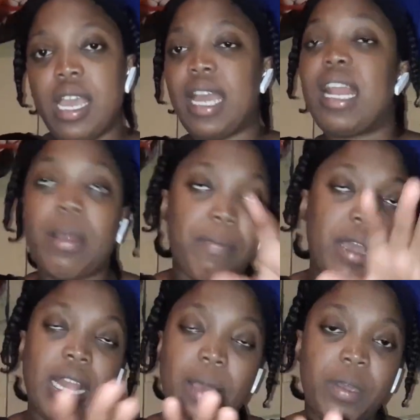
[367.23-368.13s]
I had a
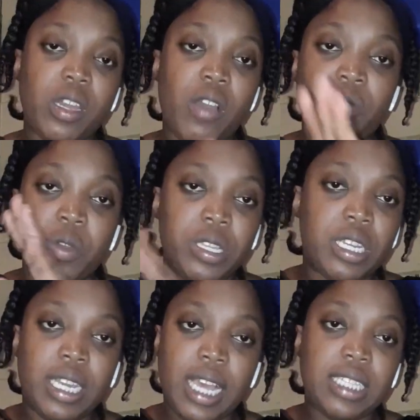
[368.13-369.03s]
bad habit of going
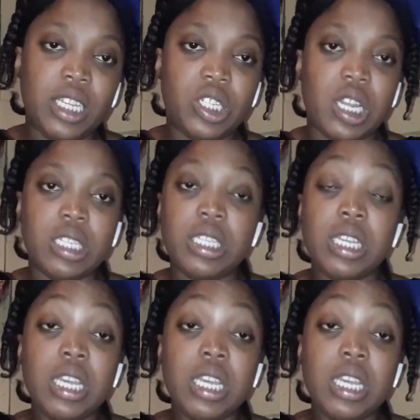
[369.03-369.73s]
to the gas station